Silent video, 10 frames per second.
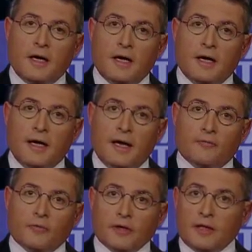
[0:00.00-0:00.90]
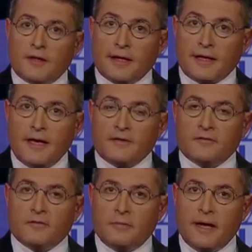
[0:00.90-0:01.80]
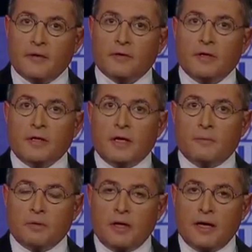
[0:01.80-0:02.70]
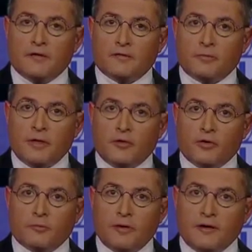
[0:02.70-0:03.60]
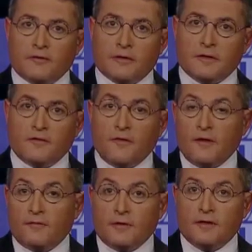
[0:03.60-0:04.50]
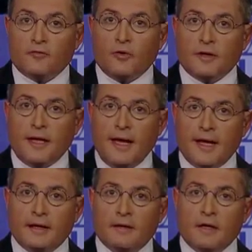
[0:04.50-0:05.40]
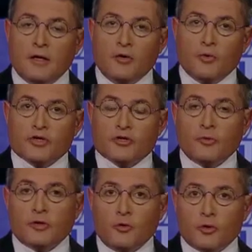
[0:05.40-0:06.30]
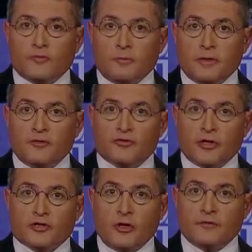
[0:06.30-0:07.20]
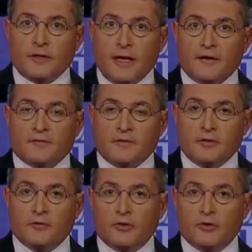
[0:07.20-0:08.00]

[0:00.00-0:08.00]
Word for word: Uh, and really that case is about applying Supreme Court precedent as faithfully as one can, which is what a Court of Appeals judge often has to do.